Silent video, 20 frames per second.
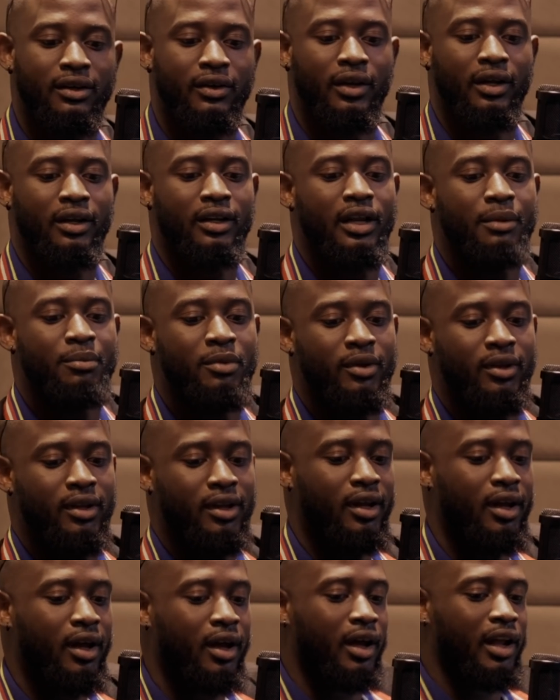Okay, let me
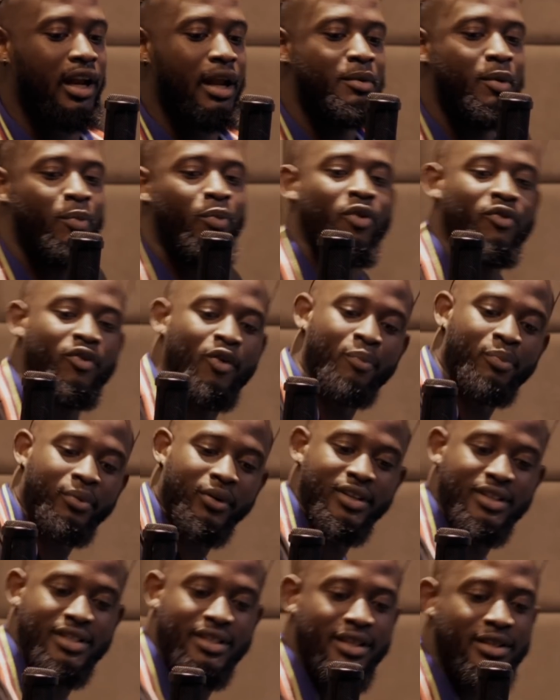pour for
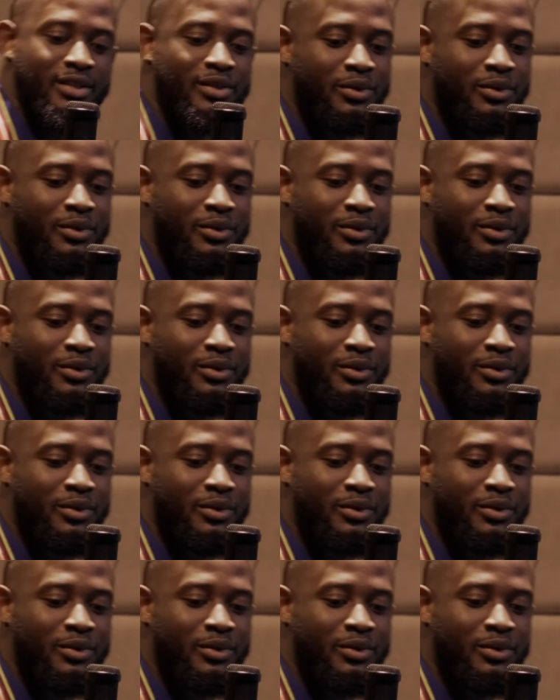Princess.